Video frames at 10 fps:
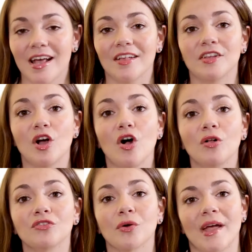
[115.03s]
as it
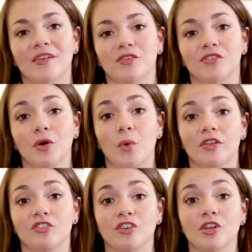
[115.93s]
also answers the
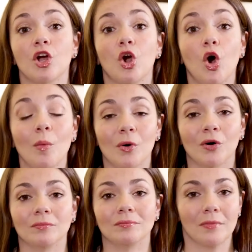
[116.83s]
question
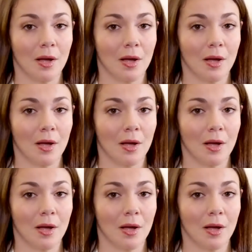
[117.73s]
¿cómo?